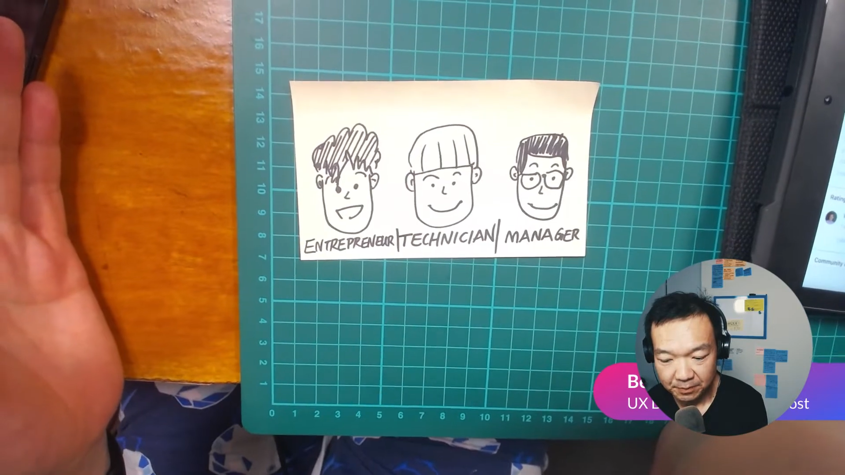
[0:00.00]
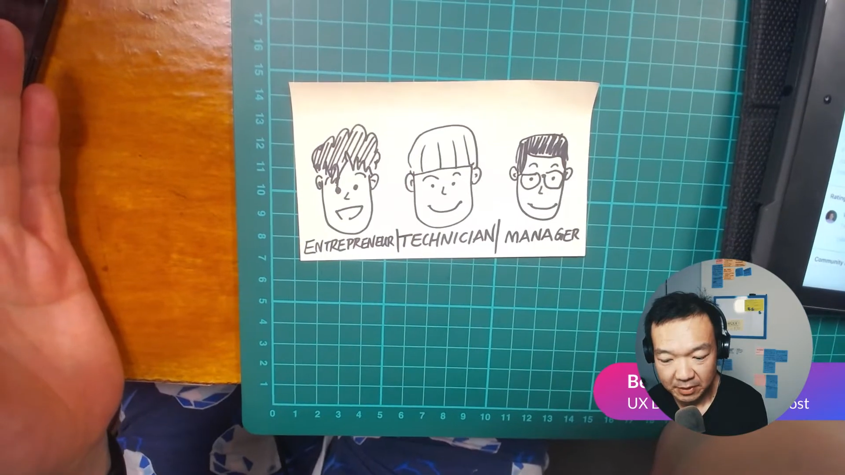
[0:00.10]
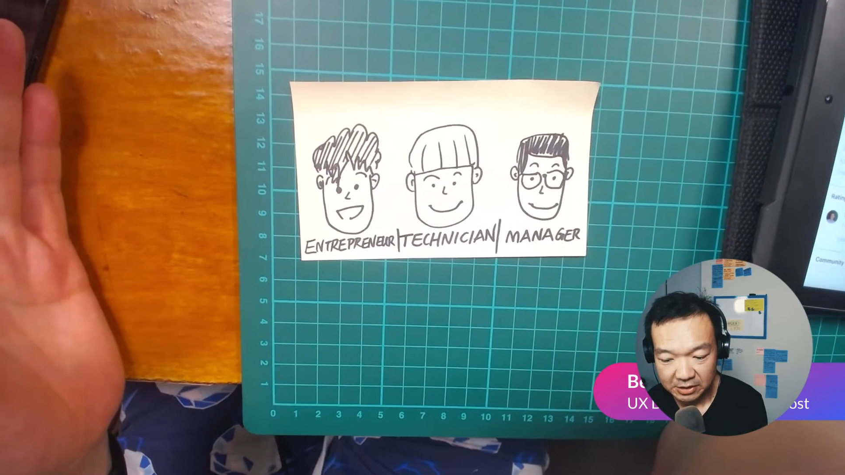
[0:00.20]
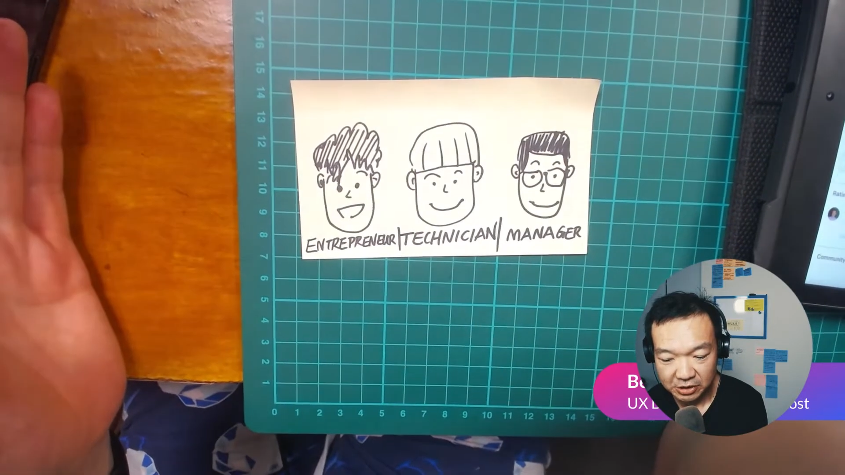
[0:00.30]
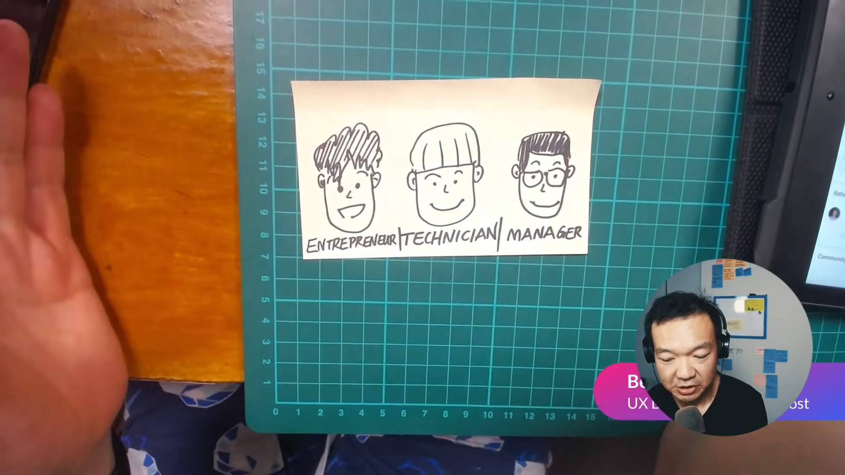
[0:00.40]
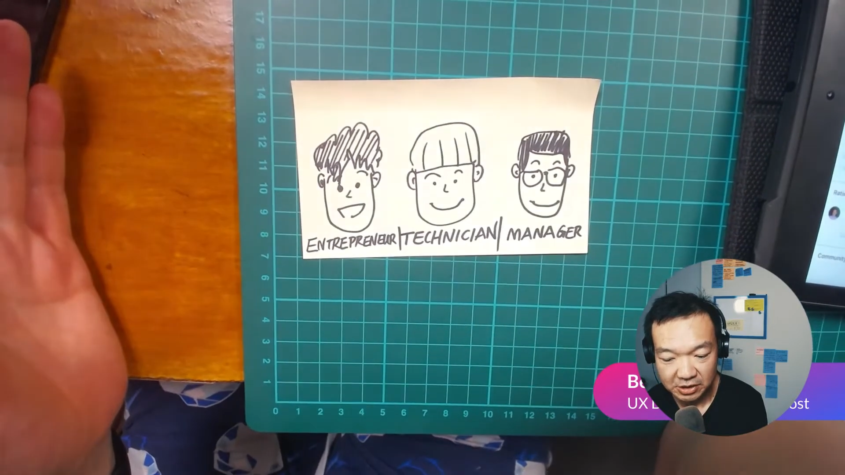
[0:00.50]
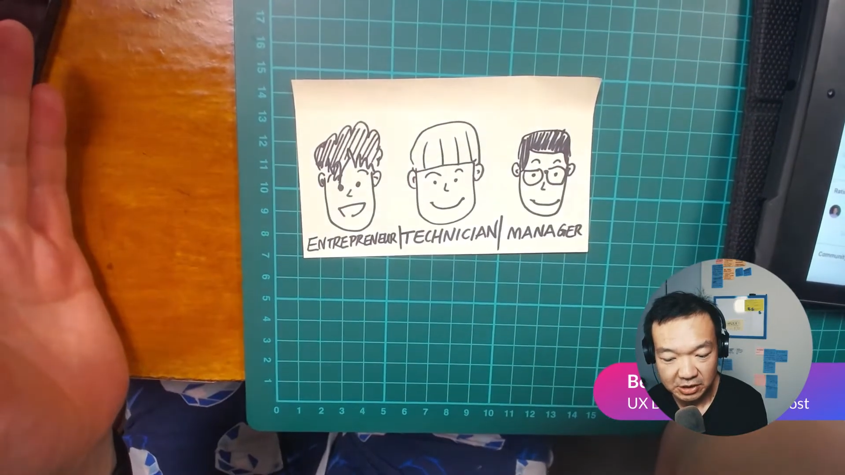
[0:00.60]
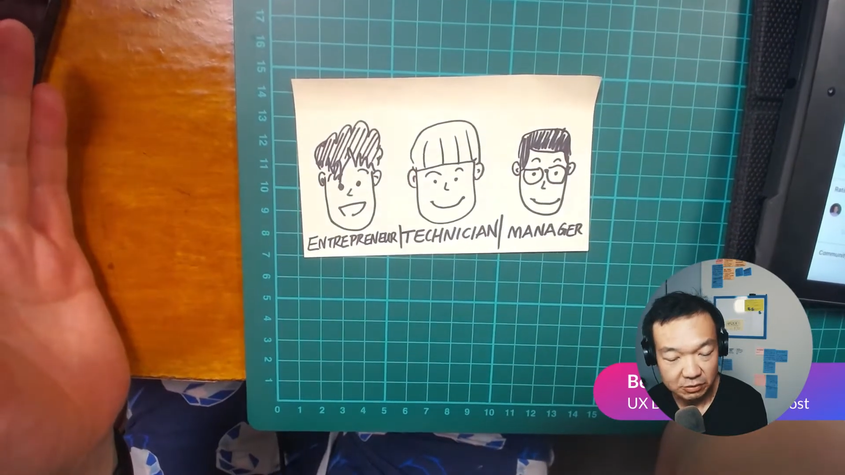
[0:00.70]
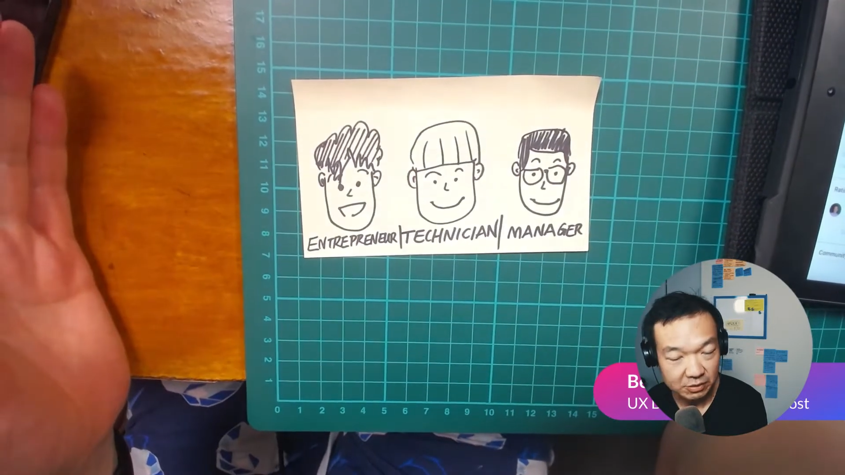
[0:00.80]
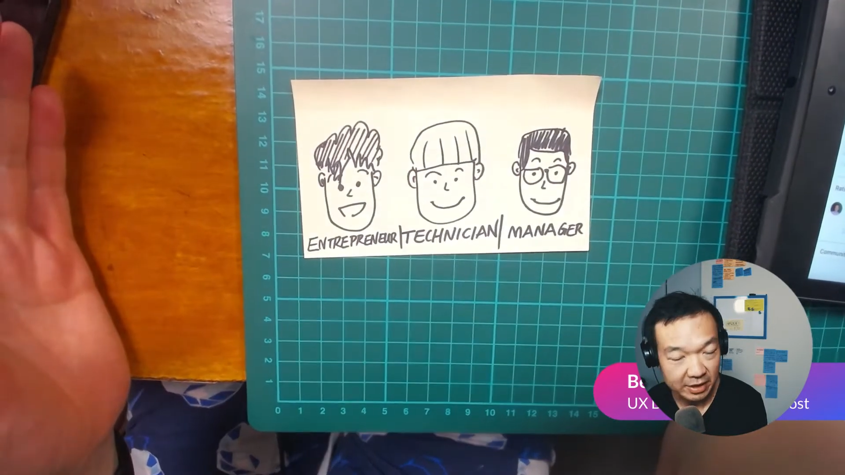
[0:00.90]
she need
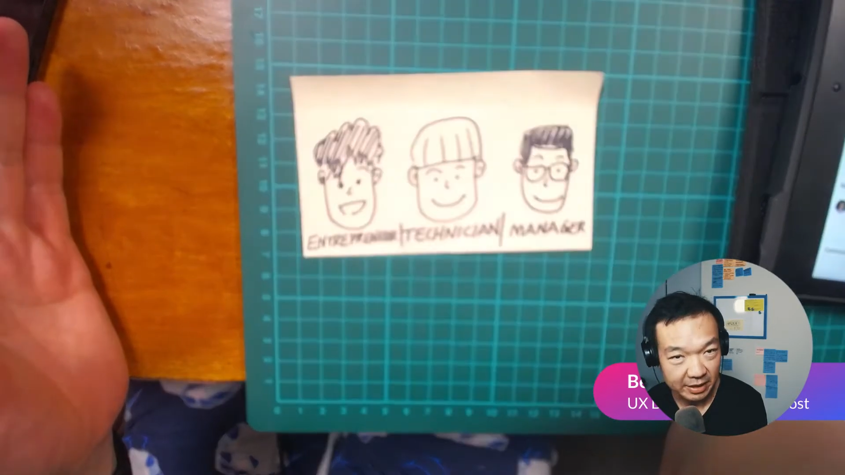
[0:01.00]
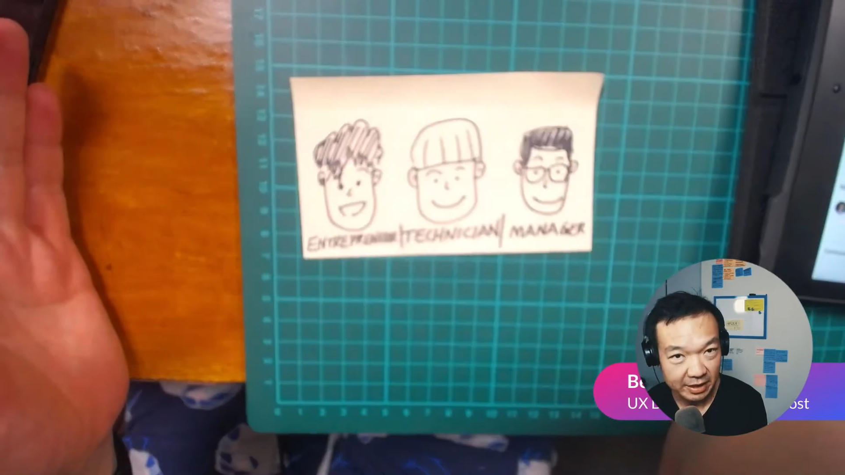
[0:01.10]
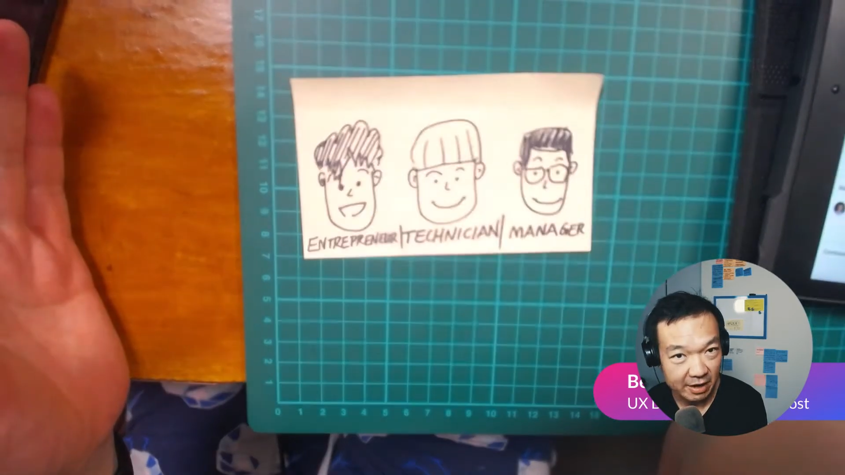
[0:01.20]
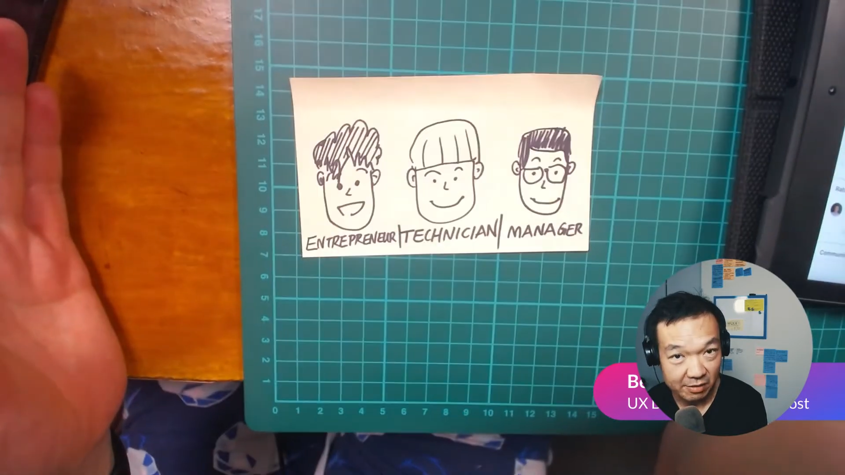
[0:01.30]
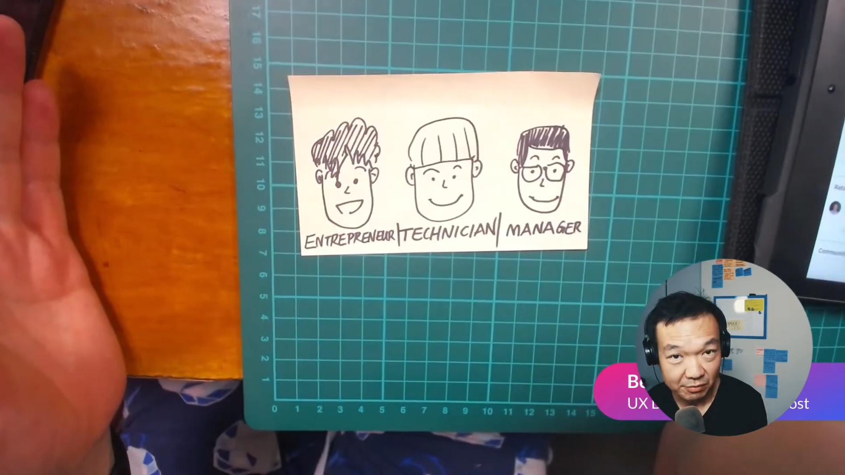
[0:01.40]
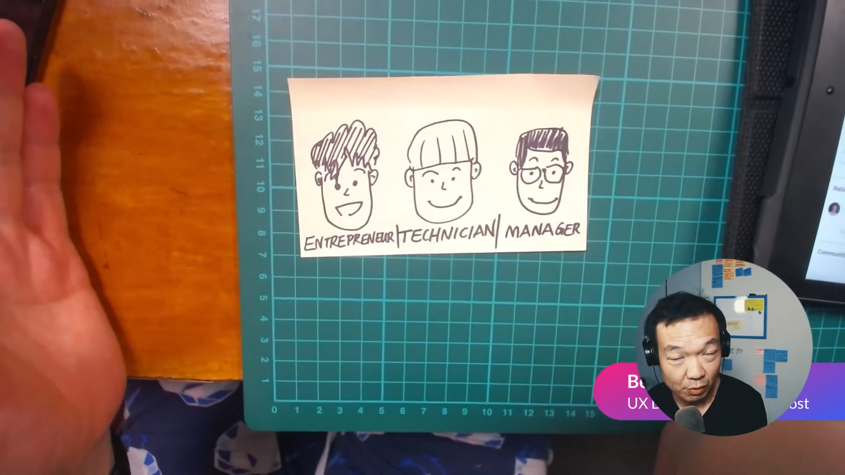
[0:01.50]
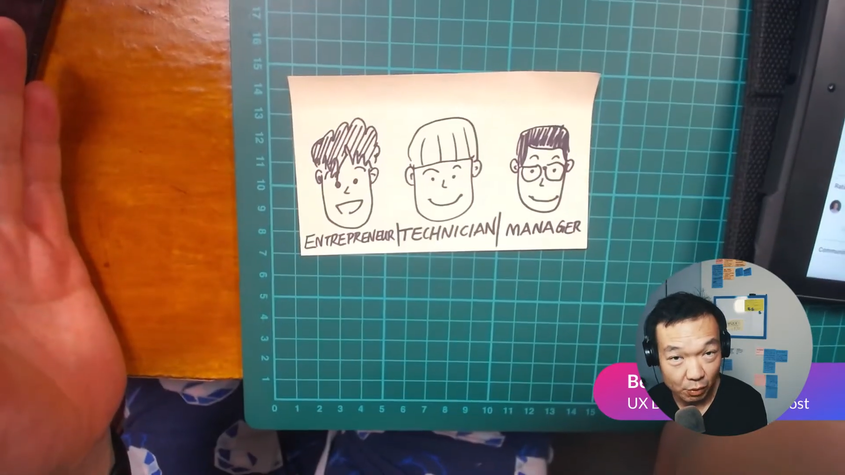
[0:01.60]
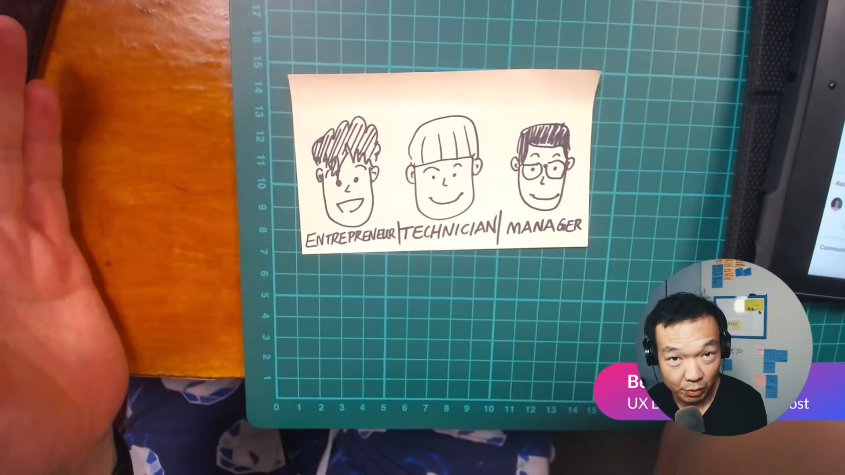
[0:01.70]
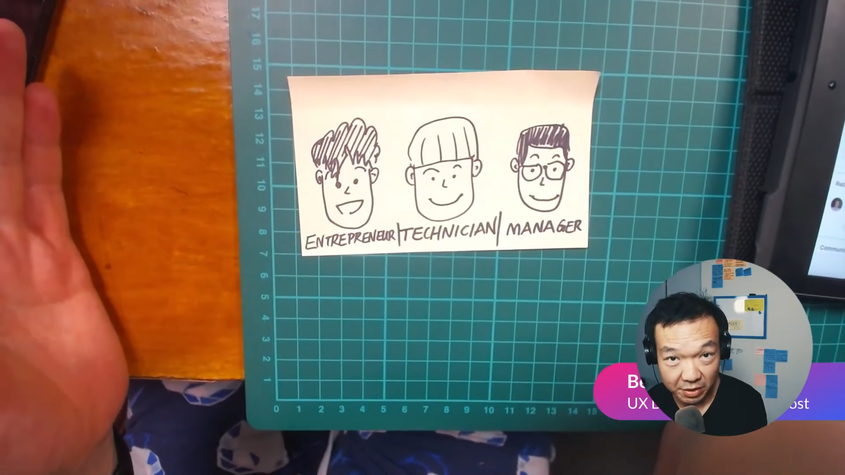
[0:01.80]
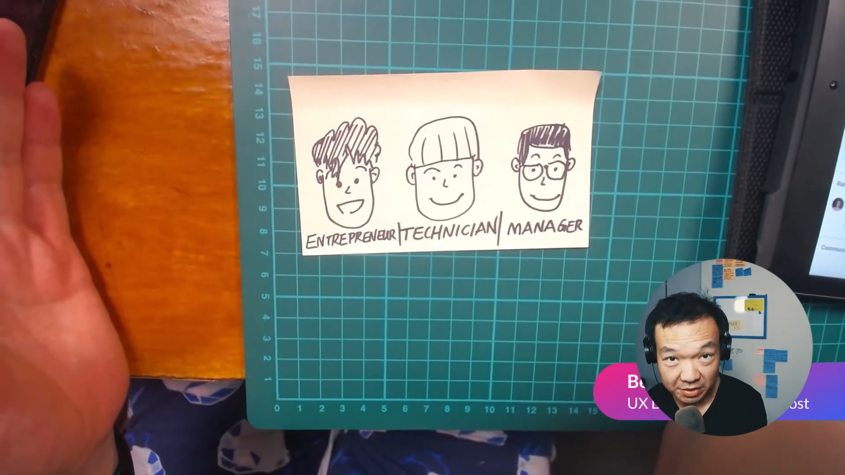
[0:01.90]
to take care of
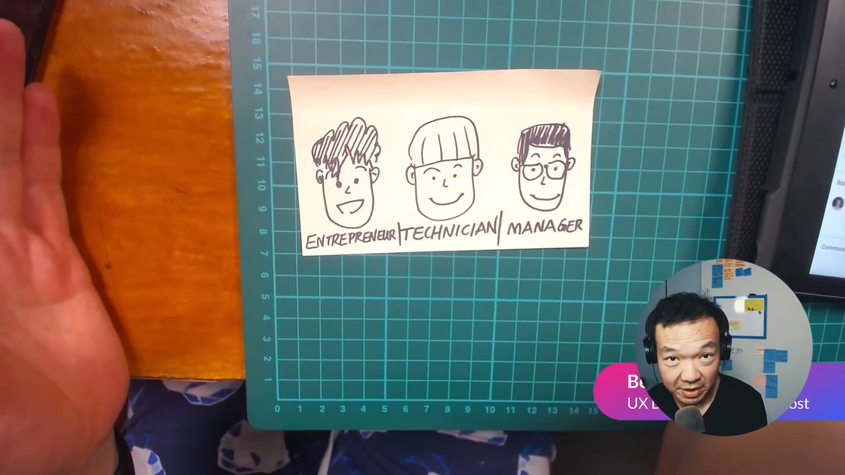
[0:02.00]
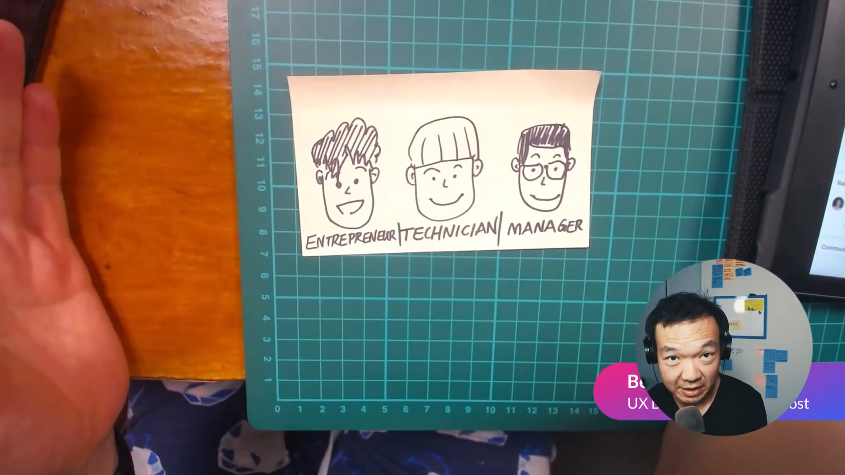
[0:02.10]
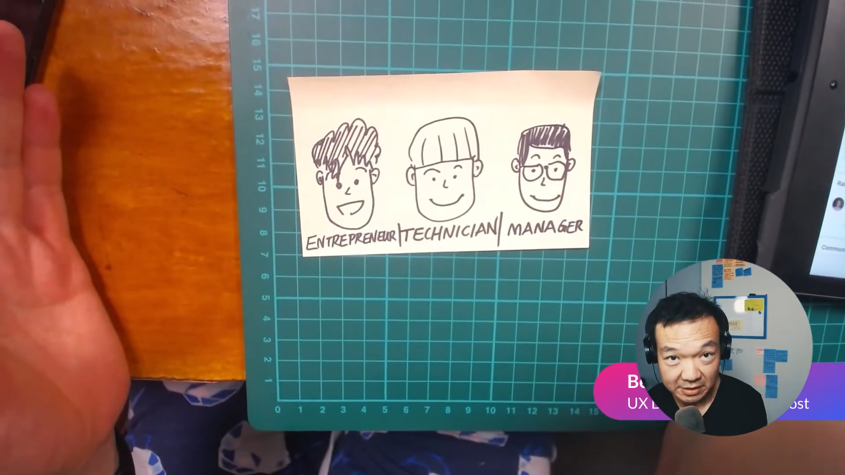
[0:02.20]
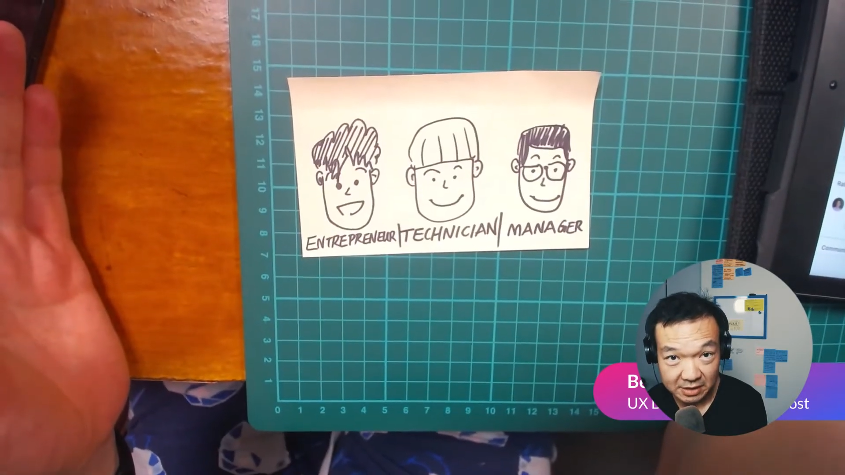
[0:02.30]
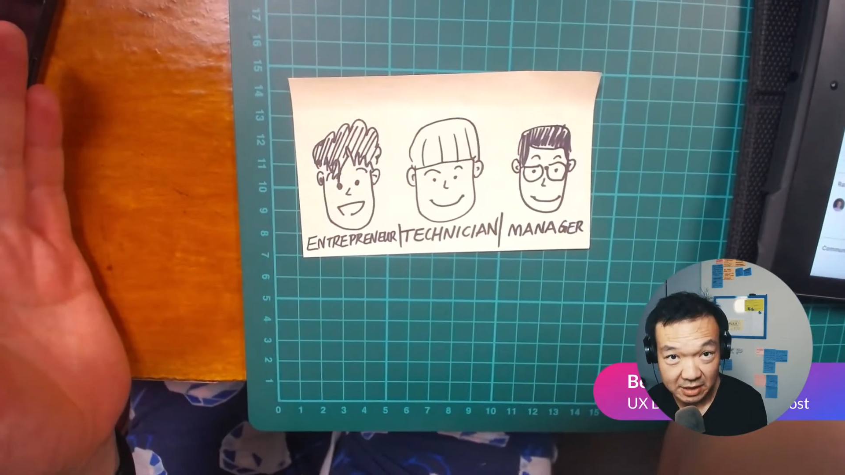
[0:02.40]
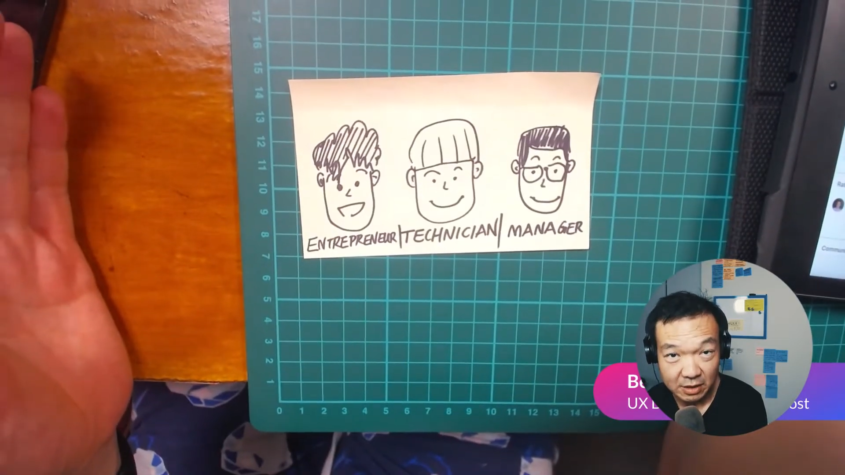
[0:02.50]
all the things